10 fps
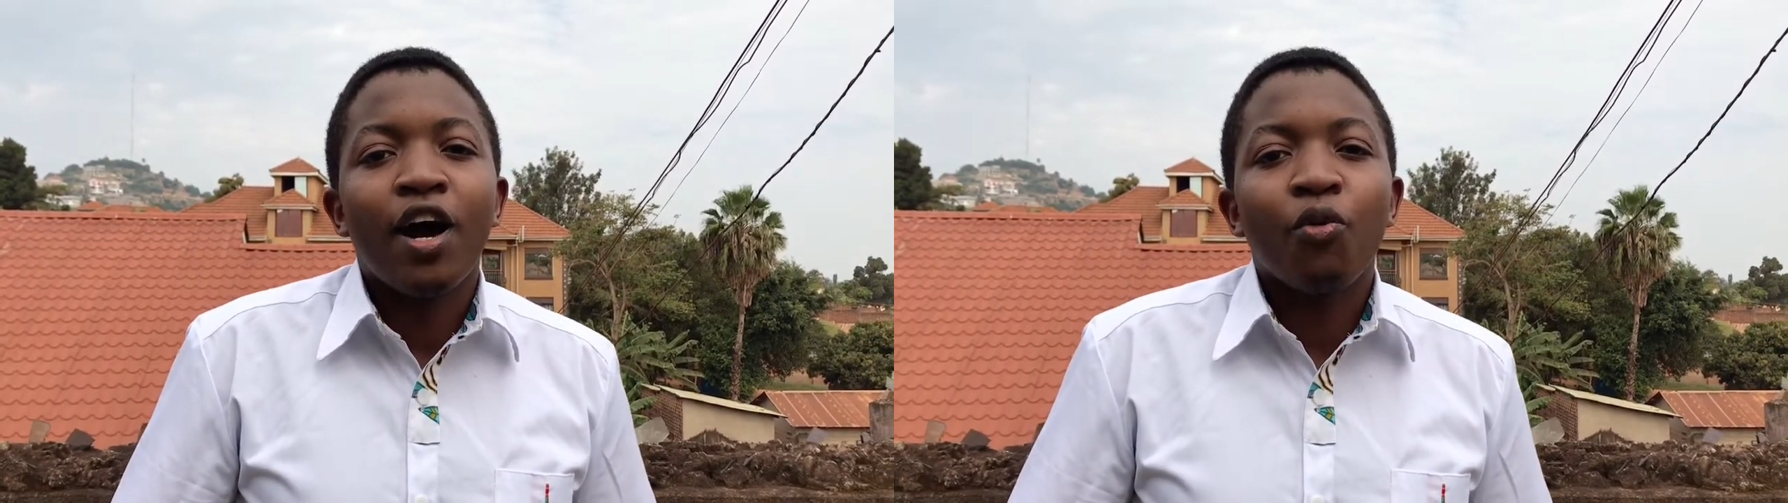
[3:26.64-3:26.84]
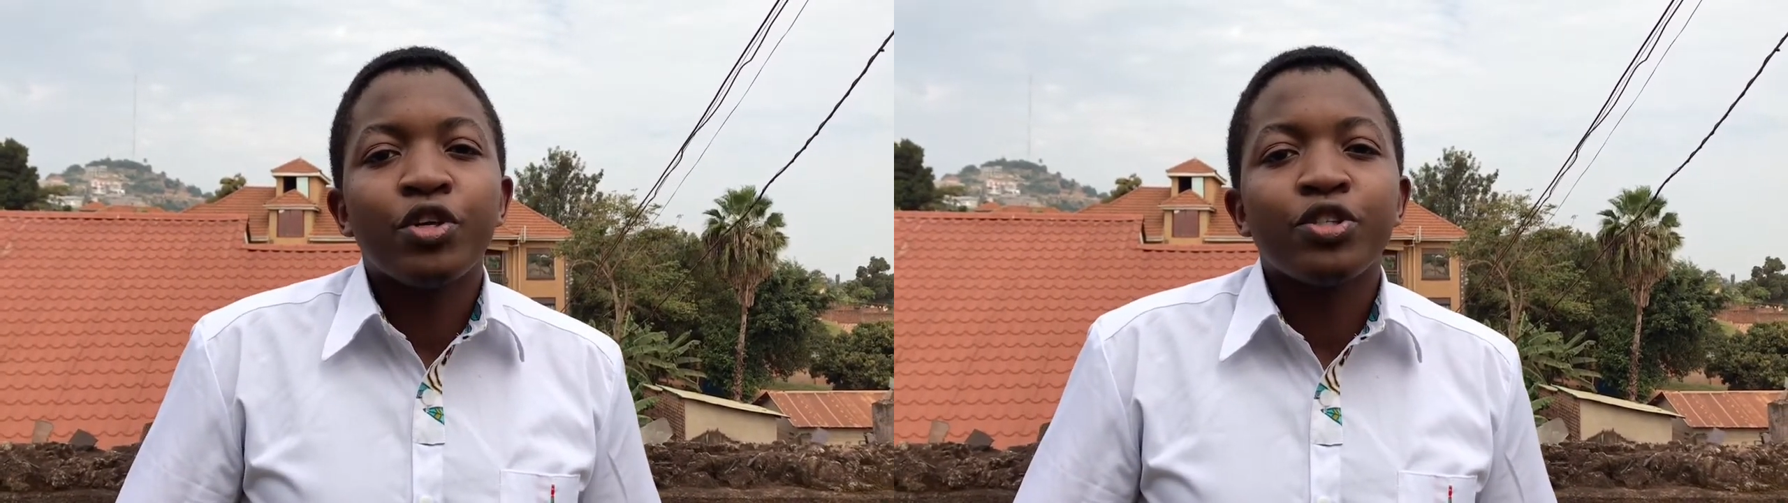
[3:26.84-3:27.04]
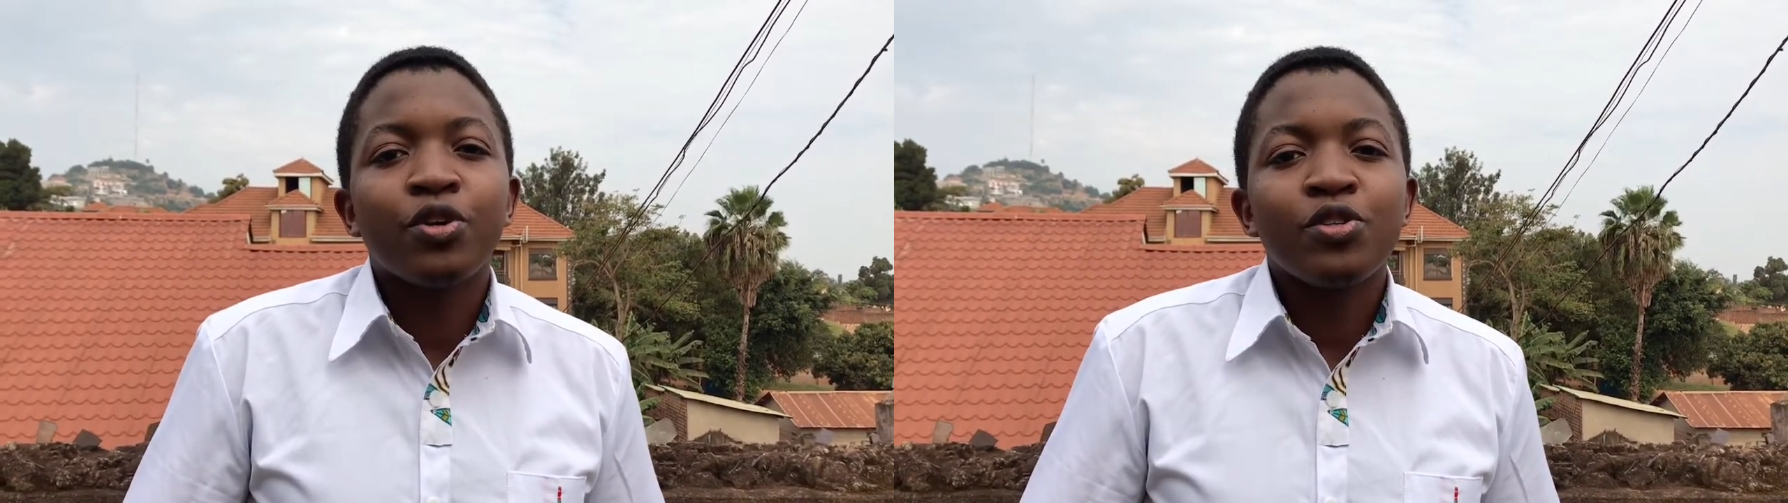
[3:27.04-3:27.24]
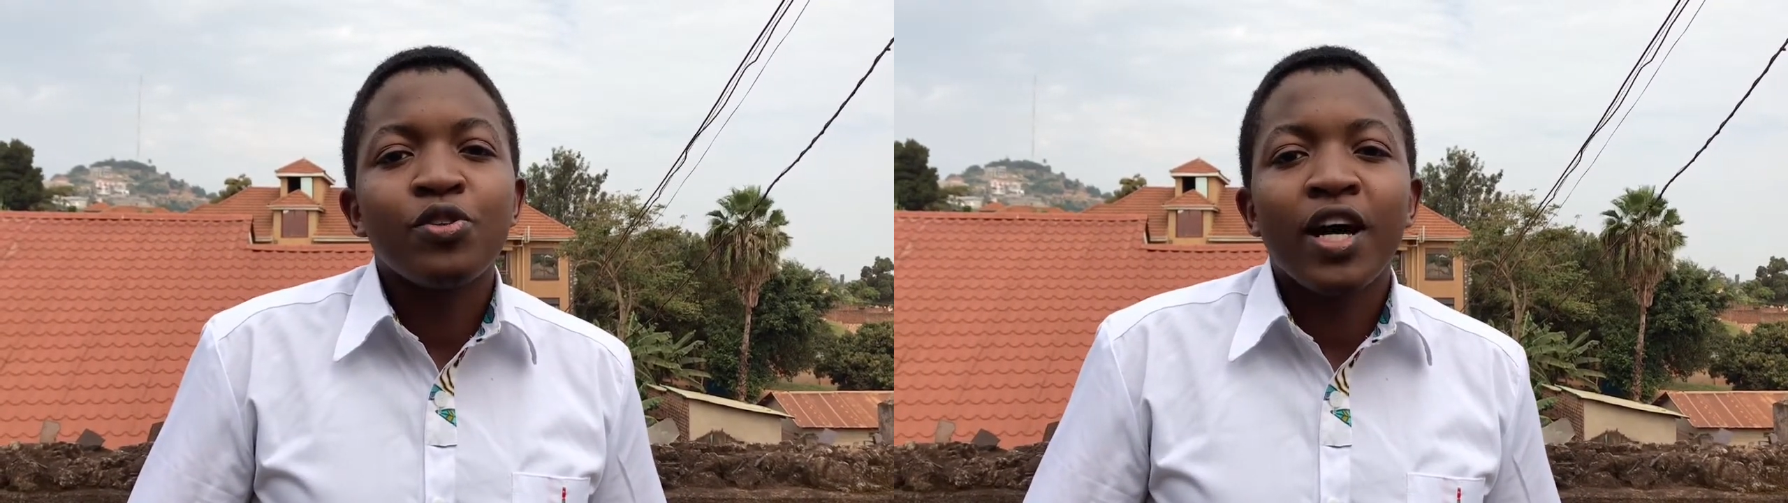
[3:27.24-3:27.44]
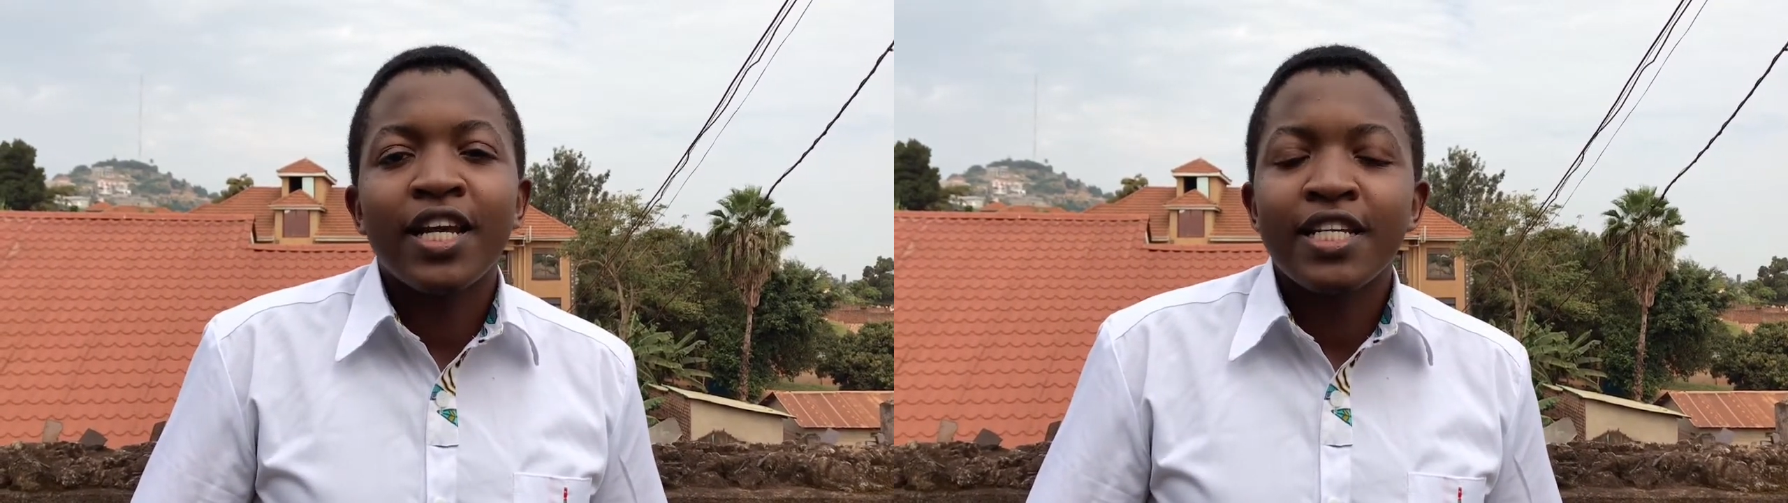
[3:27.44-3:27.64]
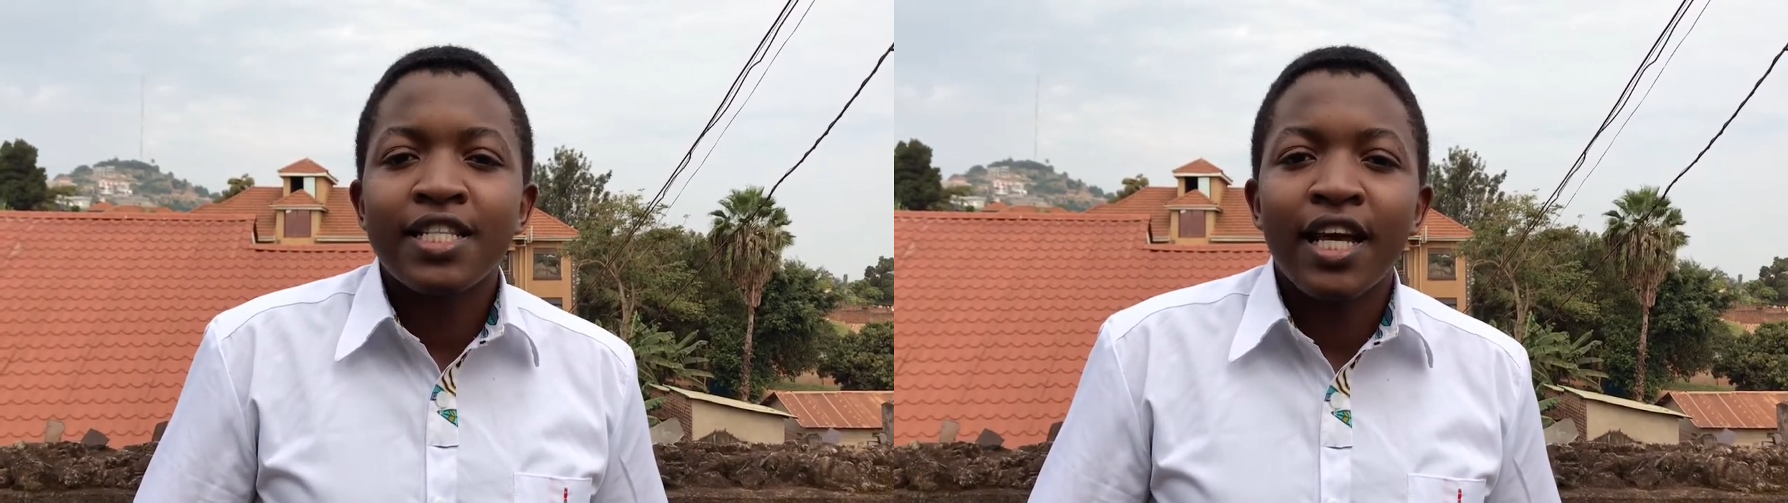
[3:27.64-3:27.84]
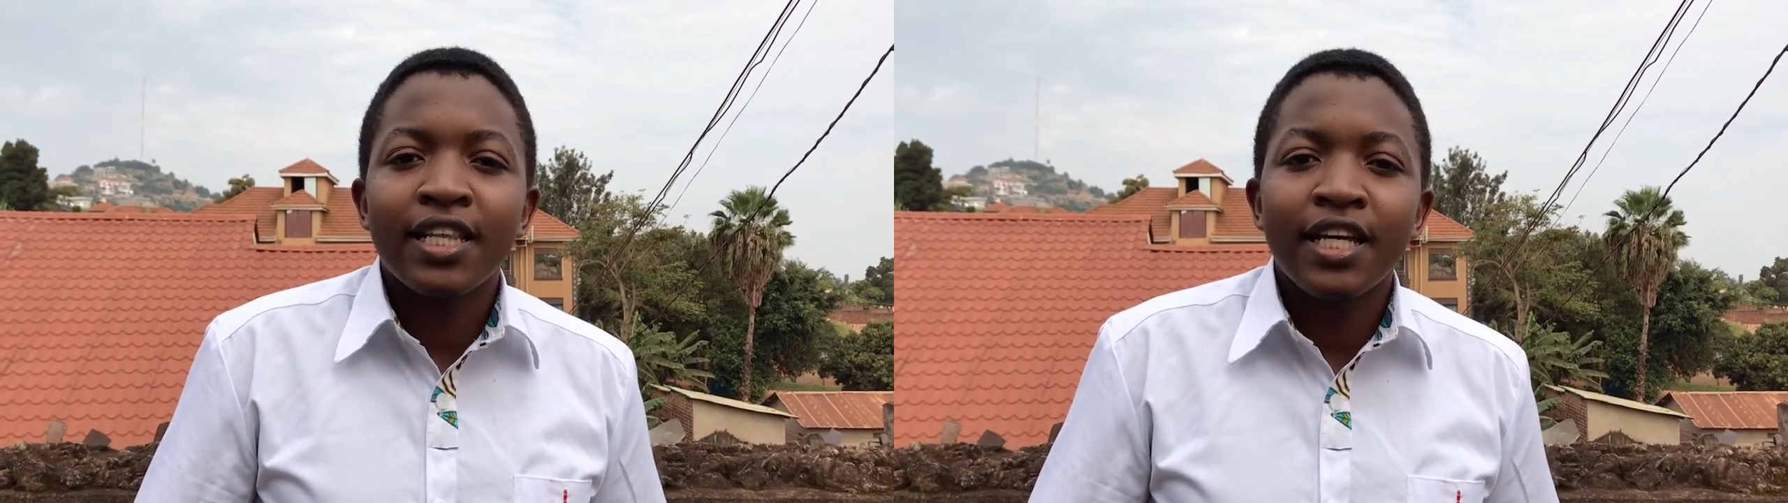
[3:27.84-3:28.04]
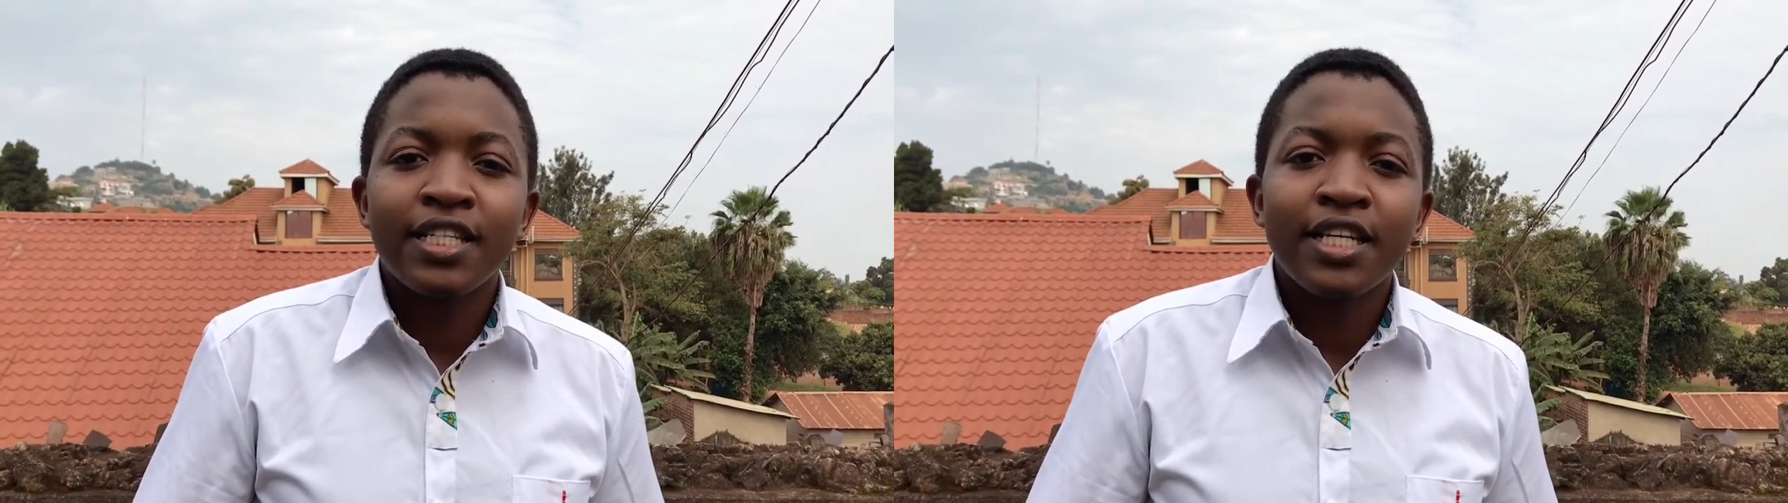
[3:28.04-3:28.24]
we should also understand
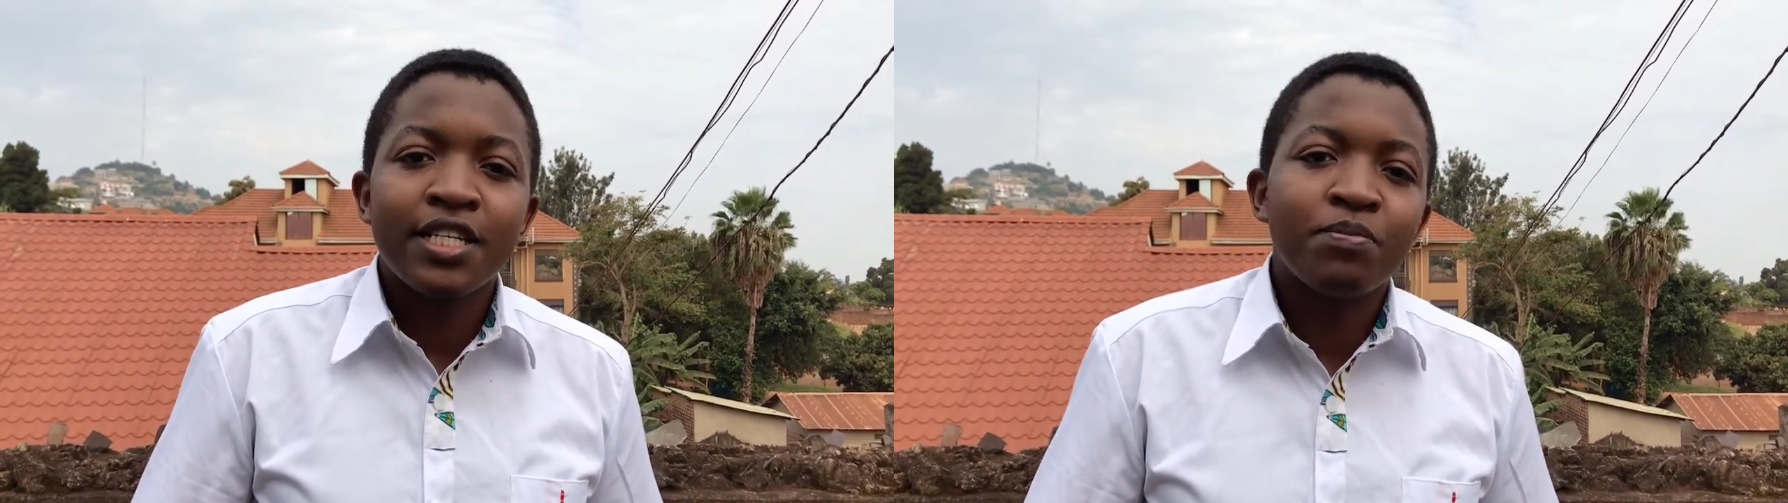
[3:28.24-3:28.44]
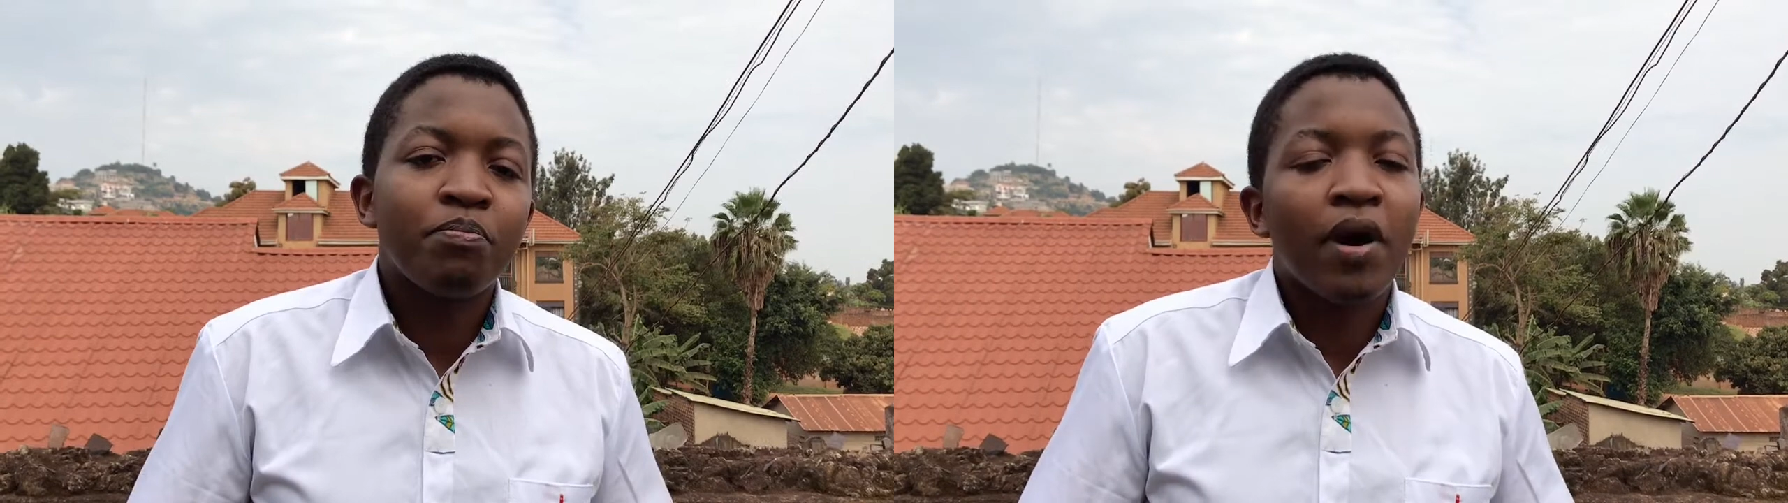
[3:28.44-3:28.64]
that yes,